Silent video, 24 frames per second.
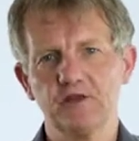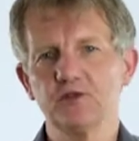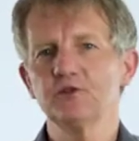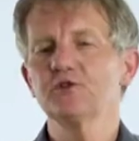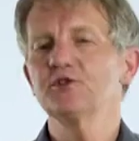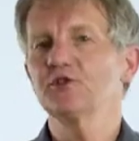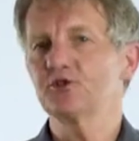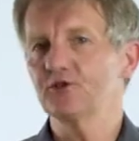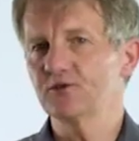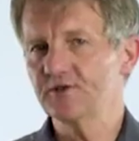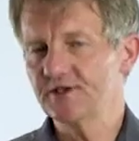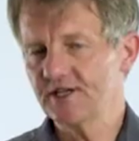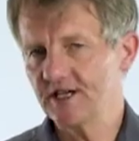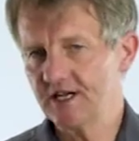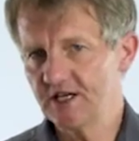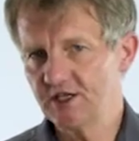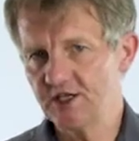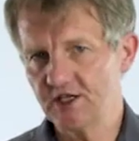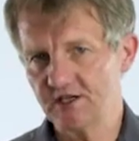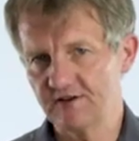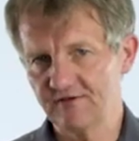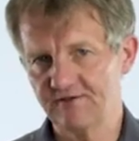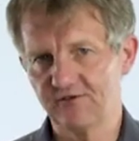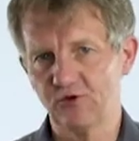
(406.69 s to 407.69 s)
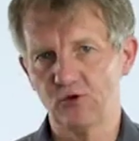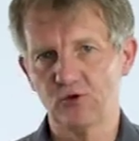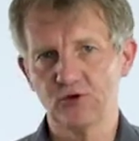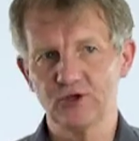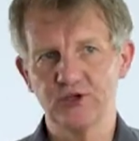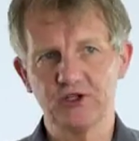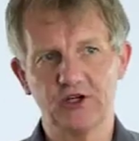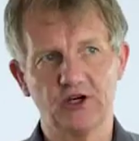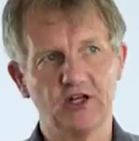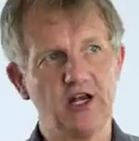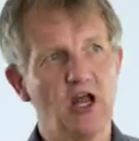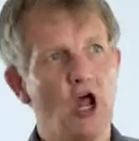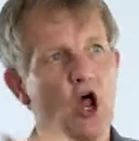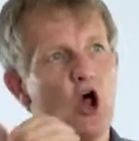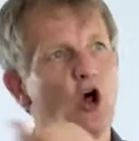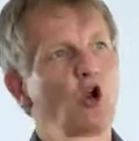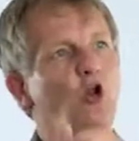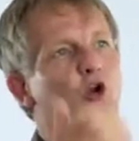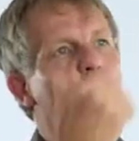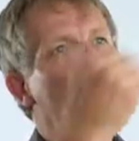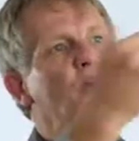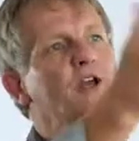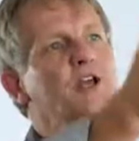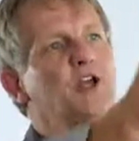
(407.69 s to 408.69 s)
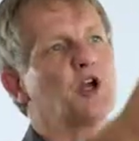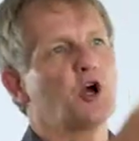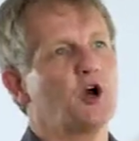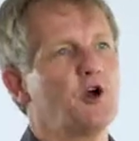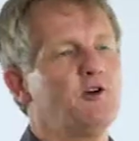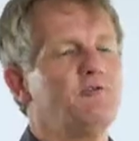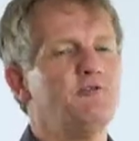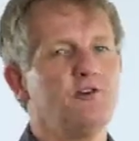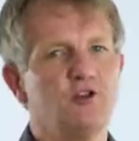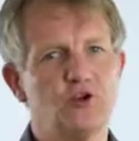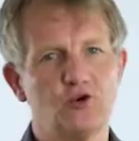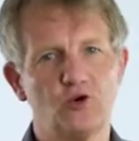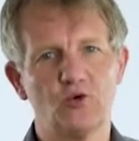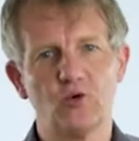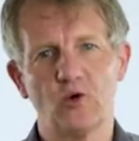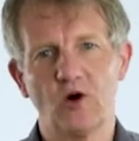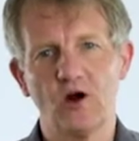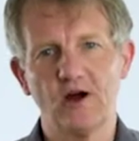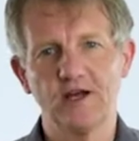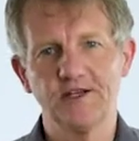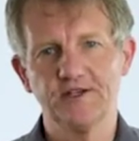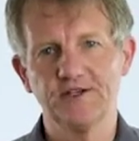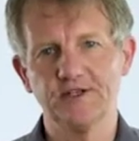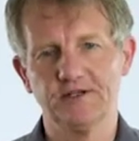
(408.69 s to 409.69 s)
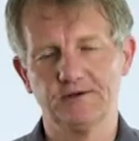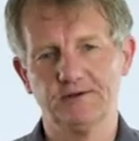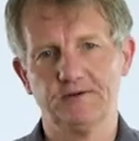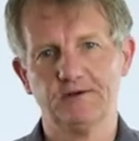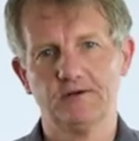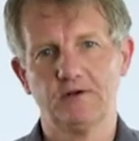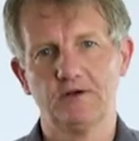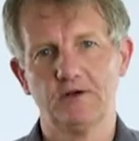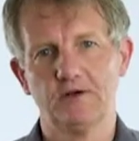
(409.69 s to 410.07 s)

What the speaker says: Strategic foresight, looking over the horizon.